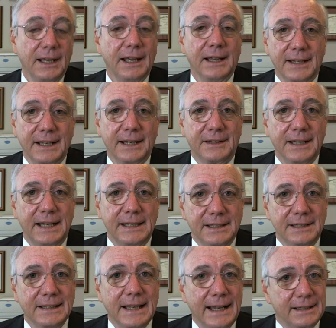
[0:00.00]
and that they
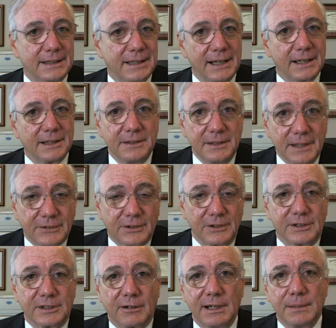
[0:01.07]
did not take
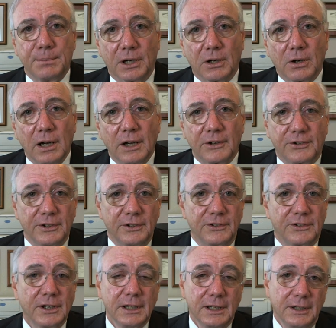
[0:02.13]
necessary
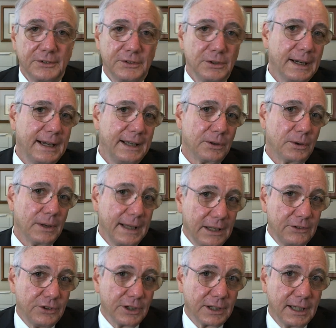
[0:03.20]
precautions to either
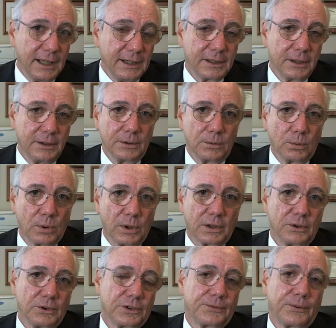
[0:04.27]
educate the
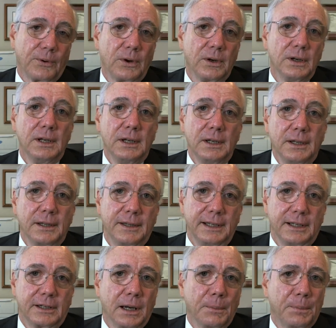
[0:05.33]
workers for
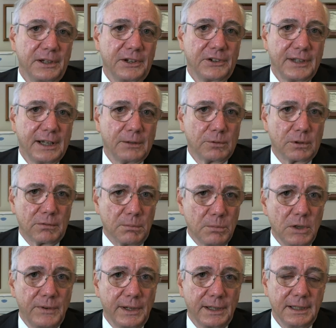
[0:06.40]
the companies that were
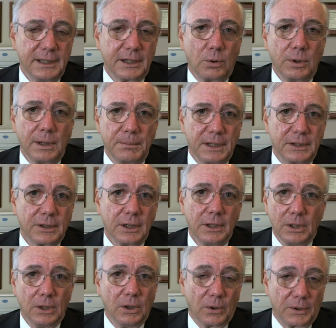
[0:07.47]
removing the equipment
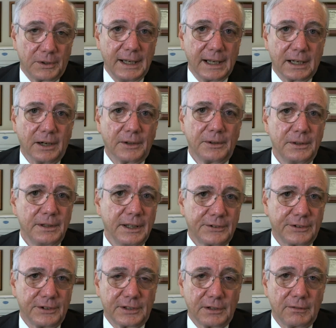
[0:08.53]
or take other
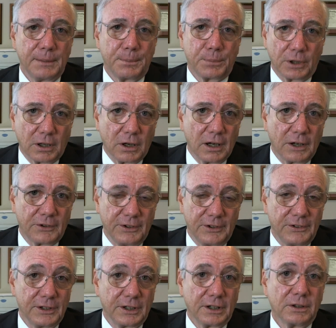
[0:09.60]
necessary
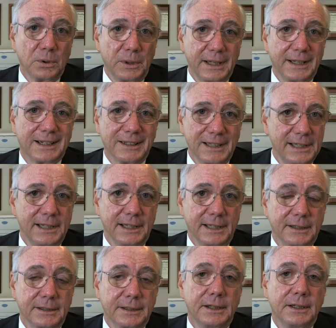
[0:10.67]
precautions, including
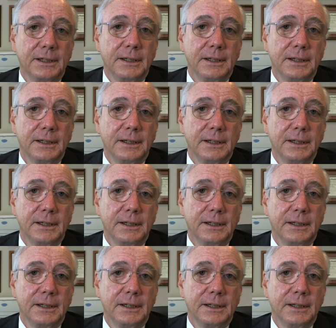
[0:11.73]
cleaning it,